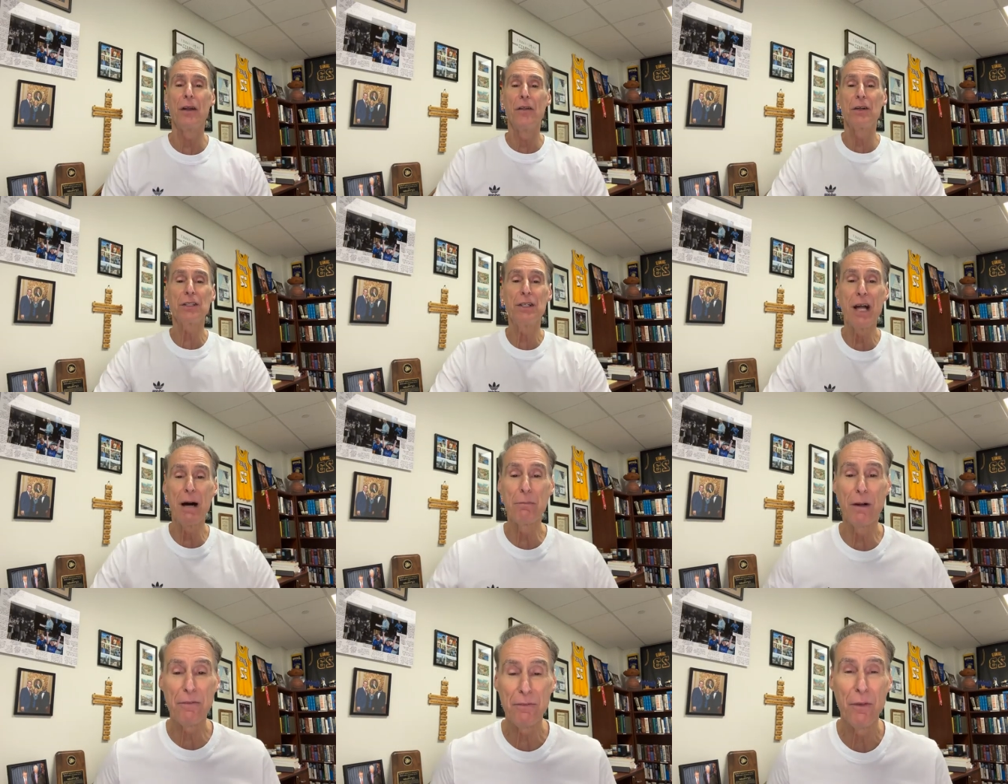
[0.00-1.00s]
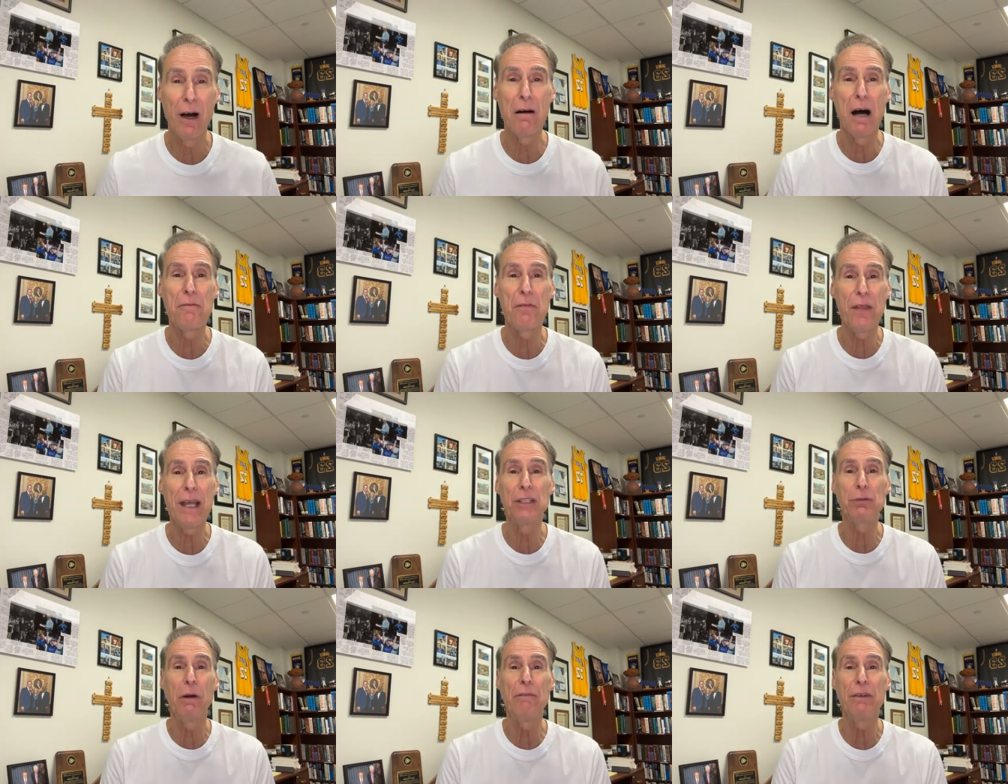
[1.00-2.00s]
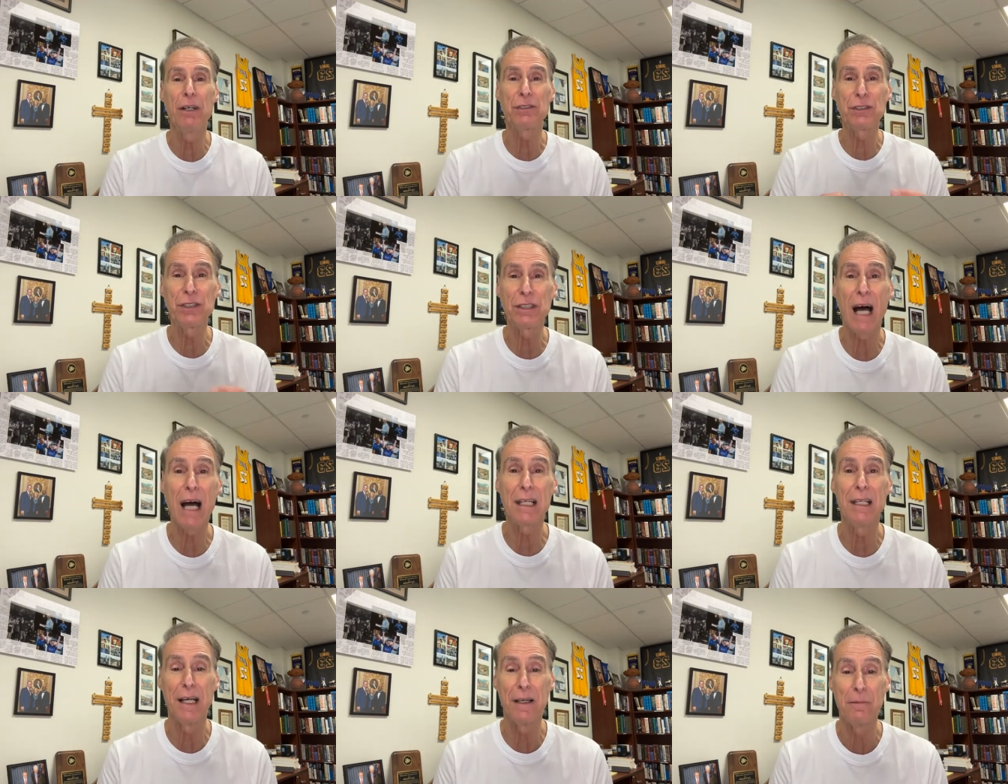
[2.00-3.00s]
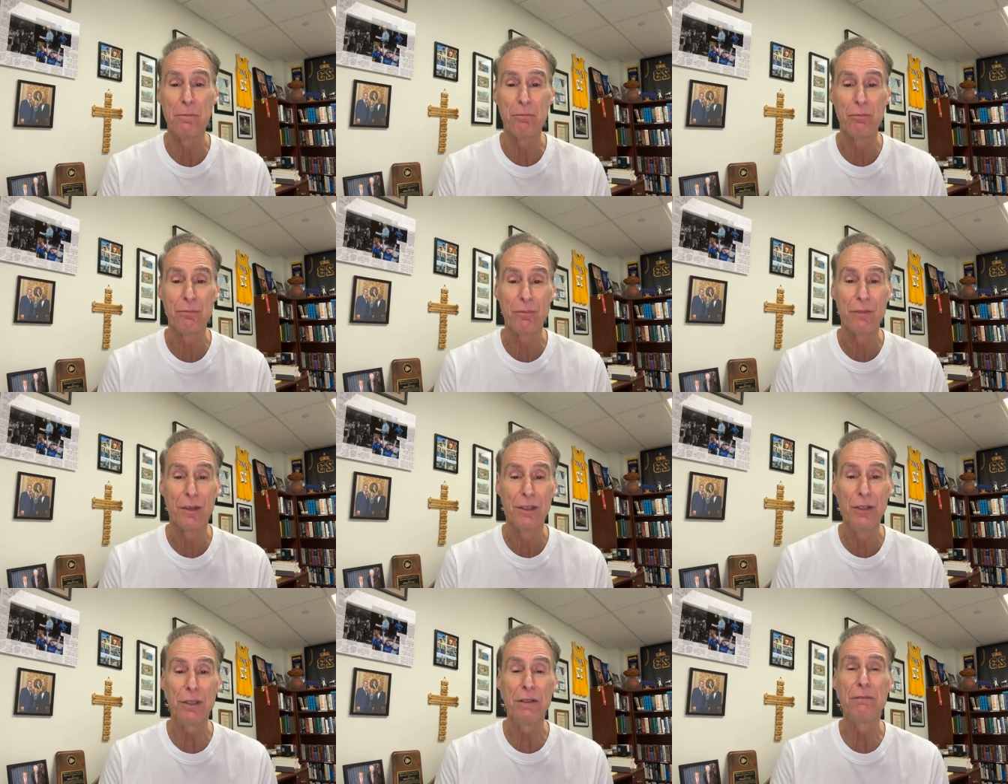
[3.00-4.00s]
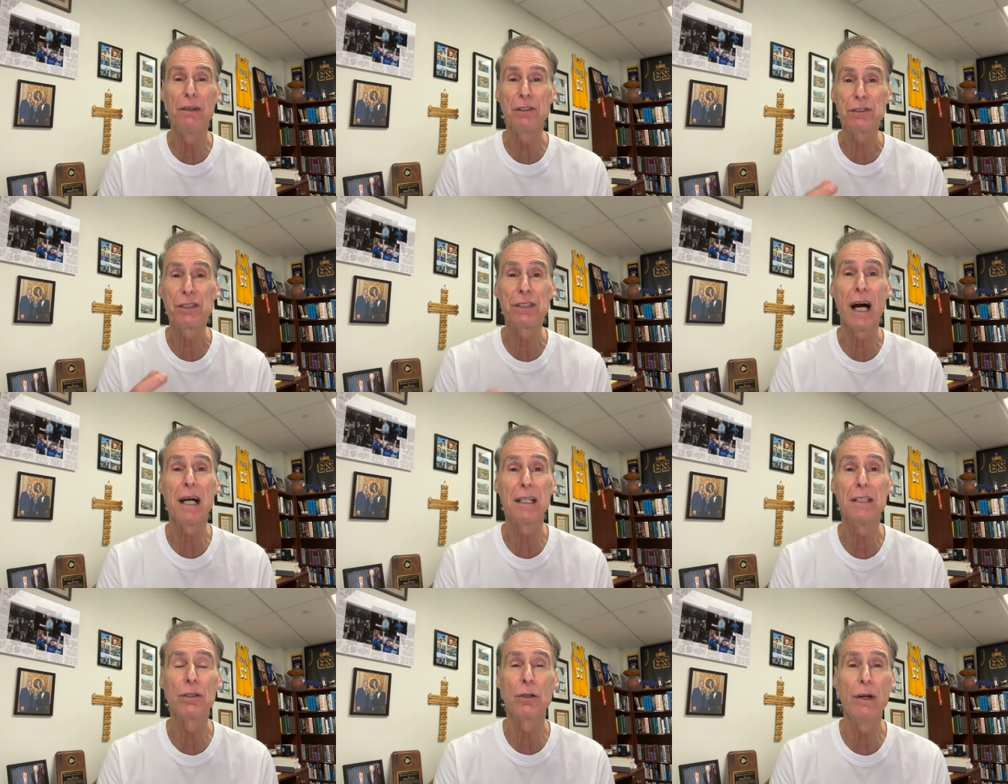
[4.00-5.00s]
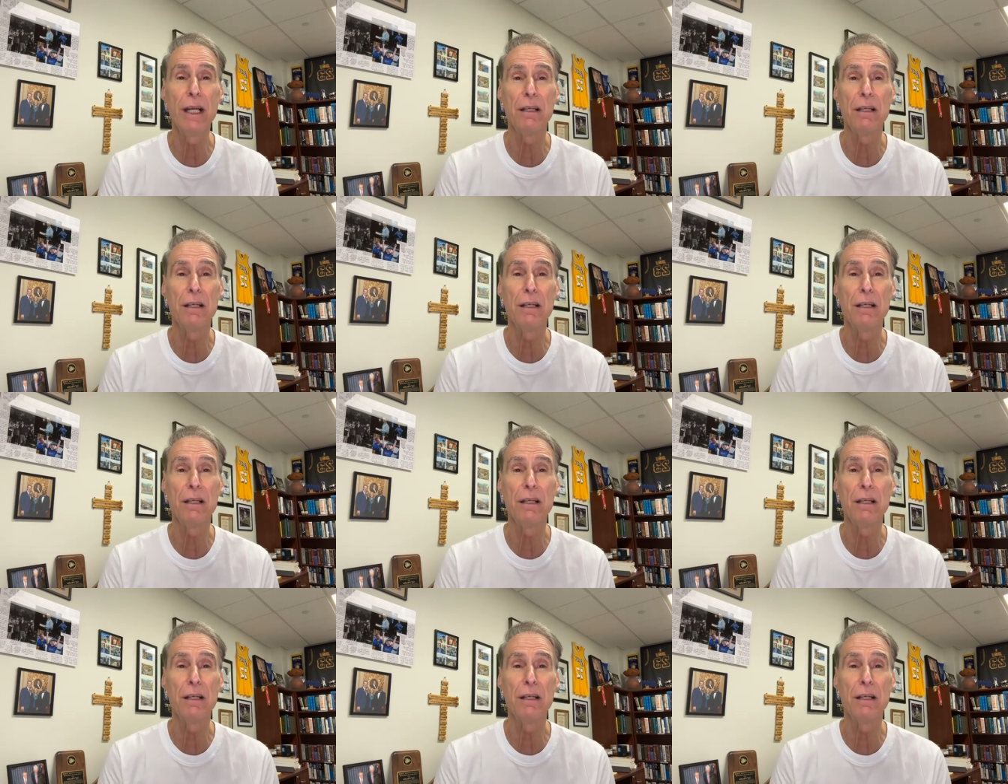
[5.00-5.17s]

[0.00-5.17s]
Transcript: there's a number of, of things we feel stuck in. You can feel stuck in